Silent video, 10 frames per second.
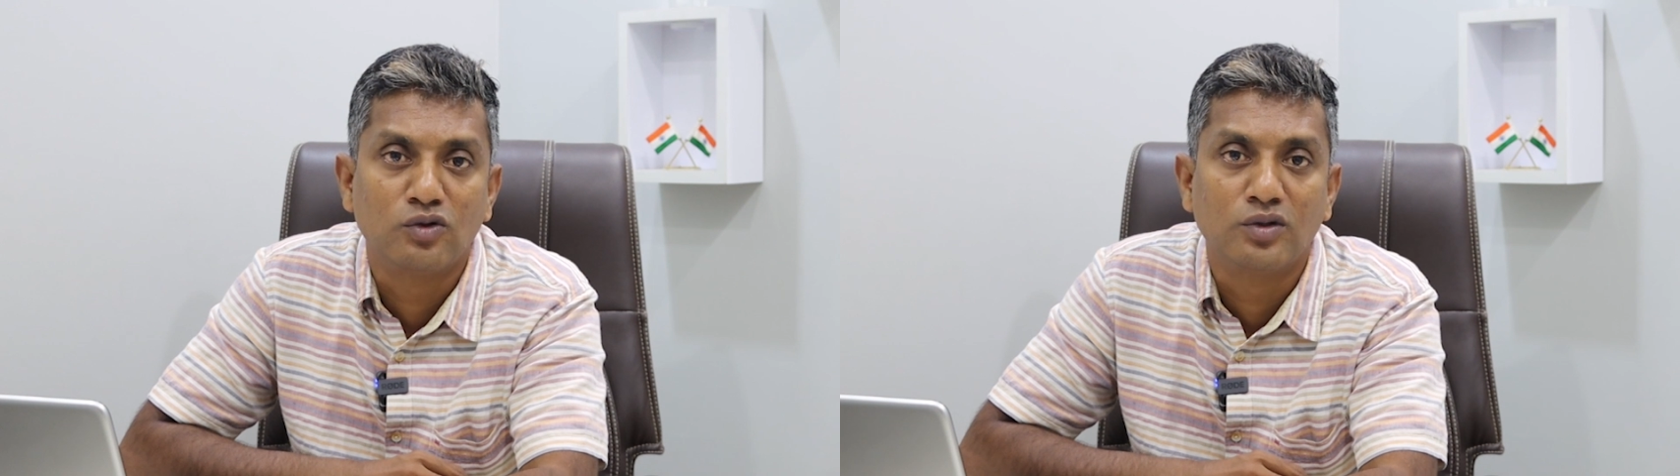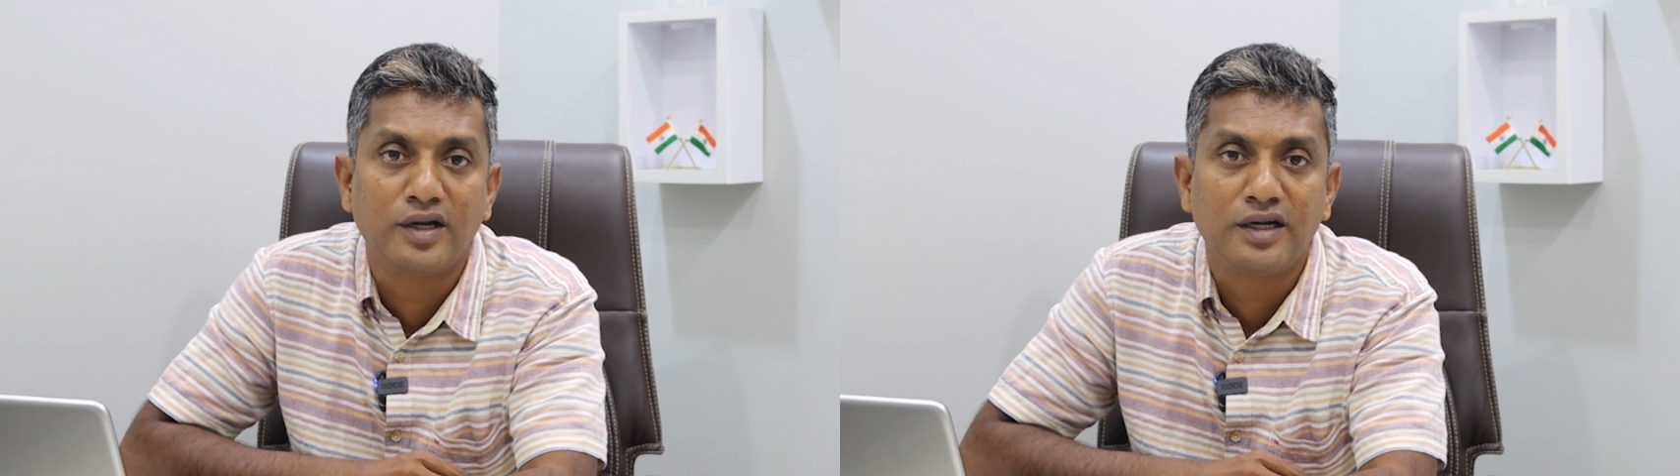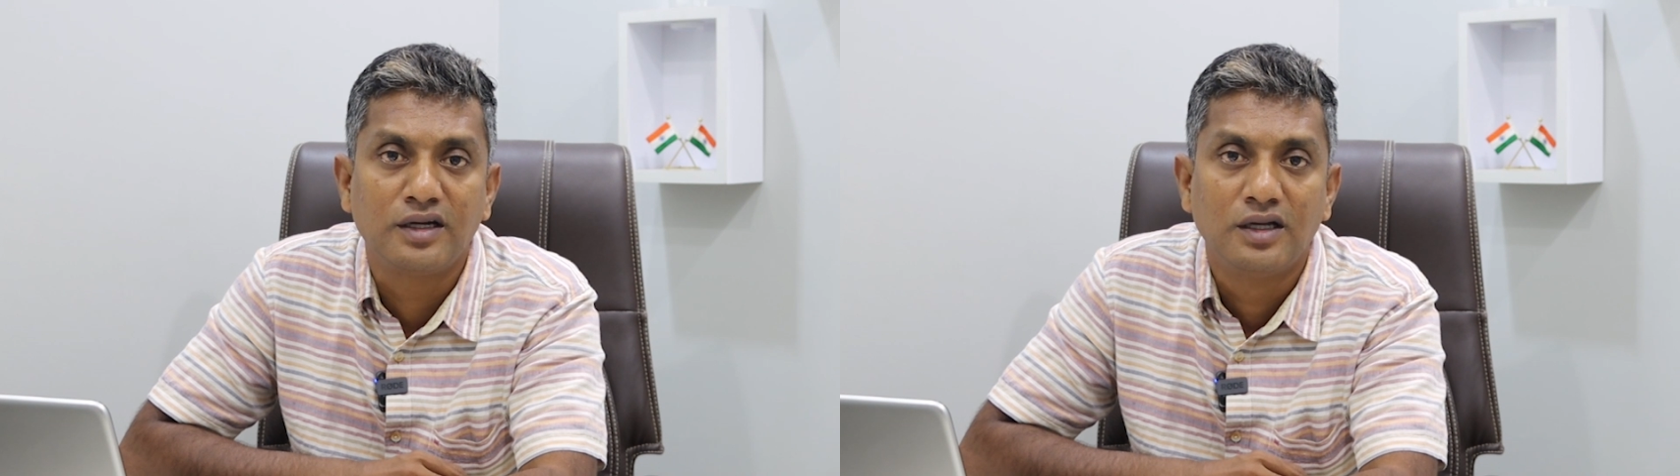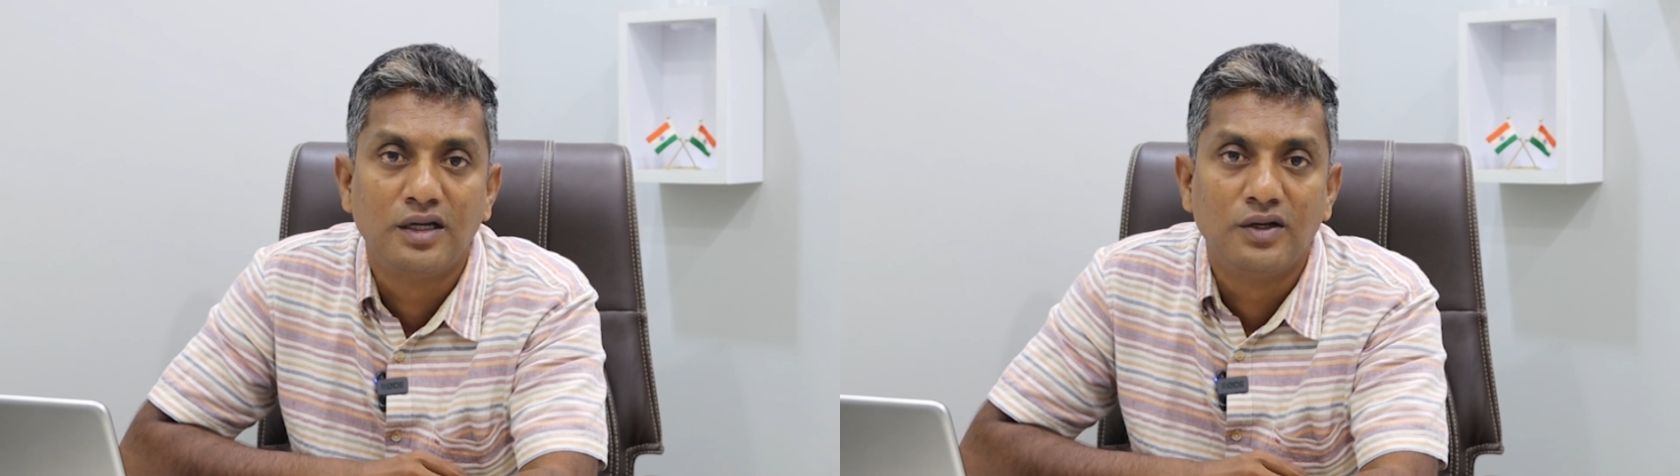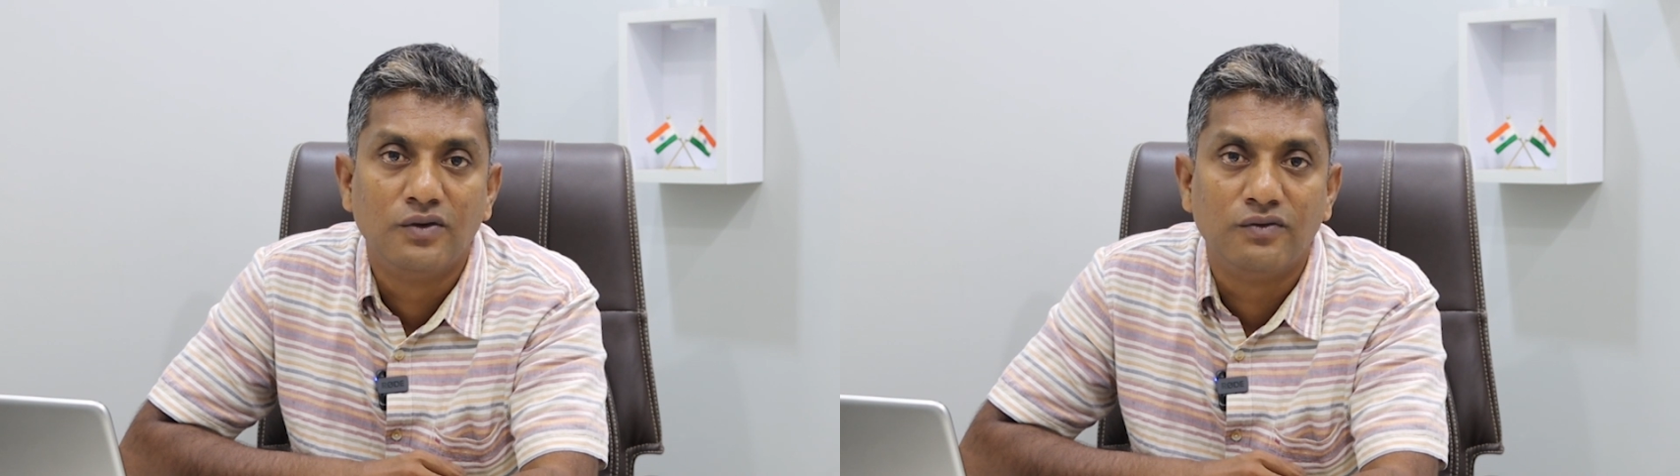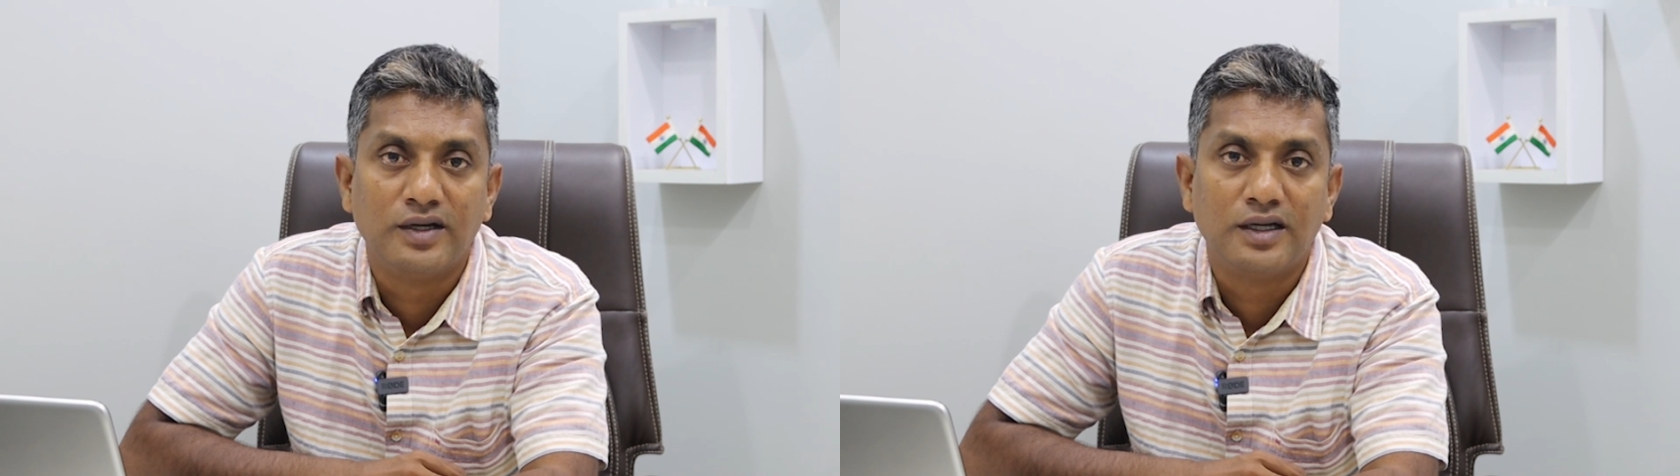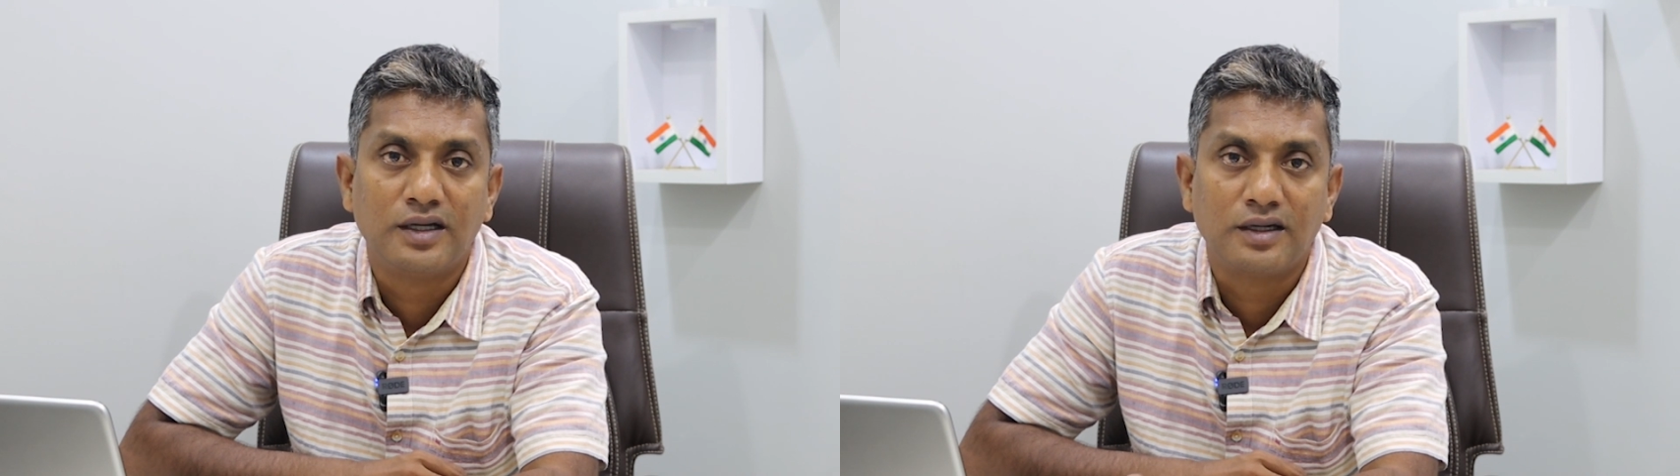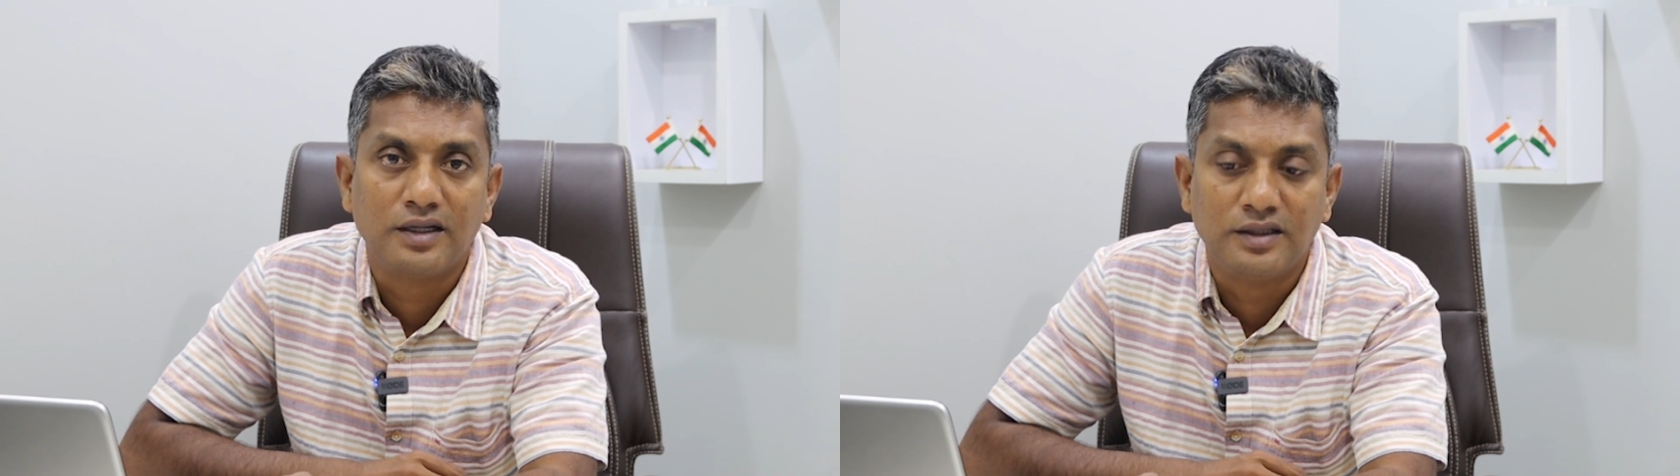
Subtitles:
and Ukraine, where